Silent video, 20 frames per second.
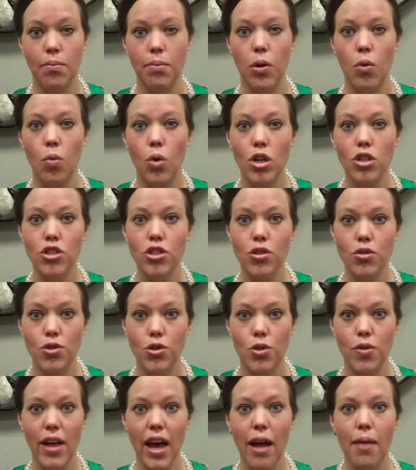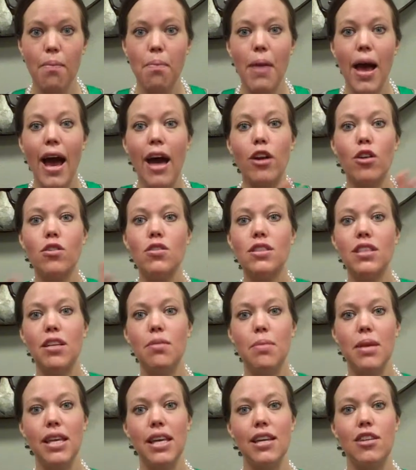But once you do that, patterns can
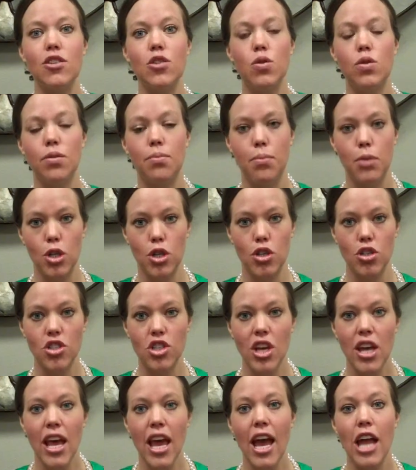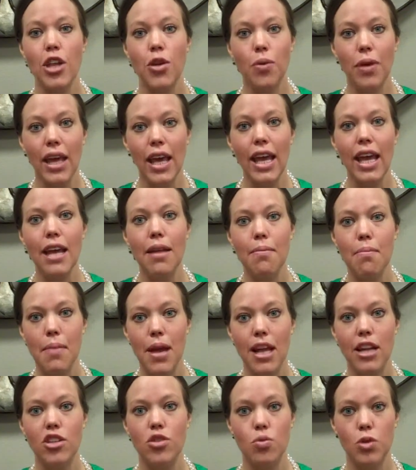begin to emerge and you can't
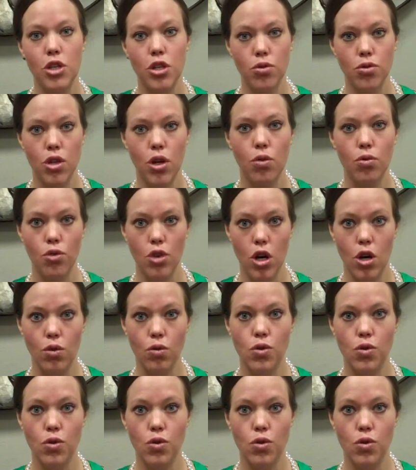manage what you don't know.